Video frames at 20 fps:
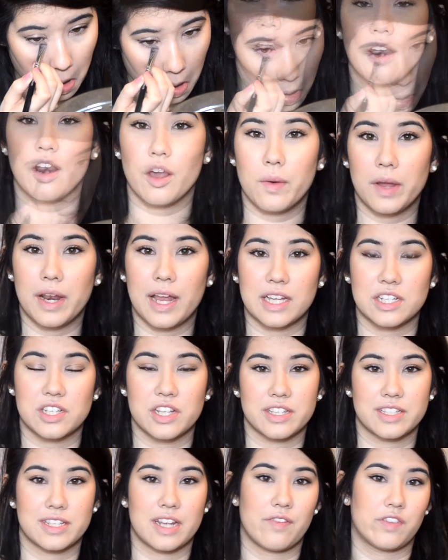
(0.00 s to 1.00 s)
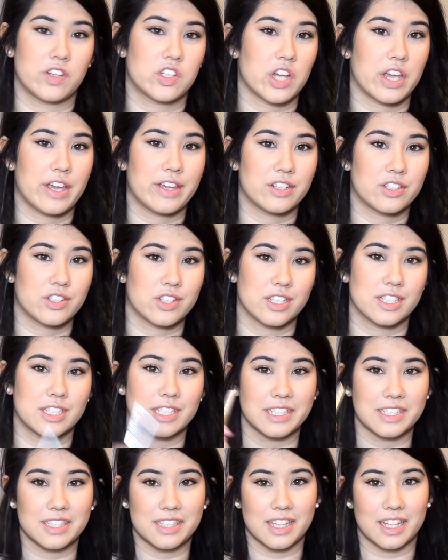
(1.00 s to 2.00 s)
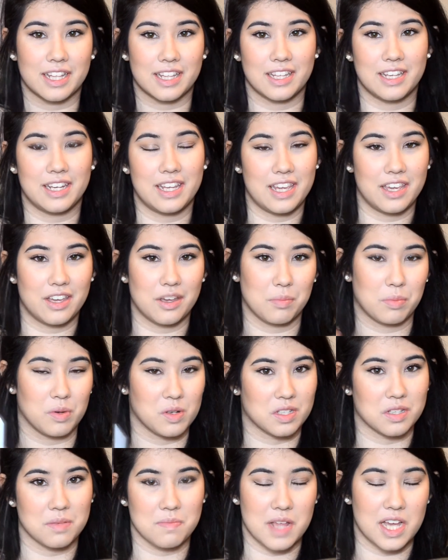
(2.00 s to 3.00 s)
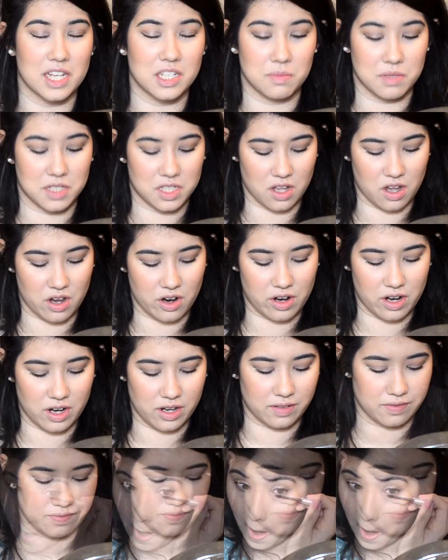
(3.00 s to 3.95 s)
Lower lashes never changes, it's the Clinique Bottom Lash Mascara.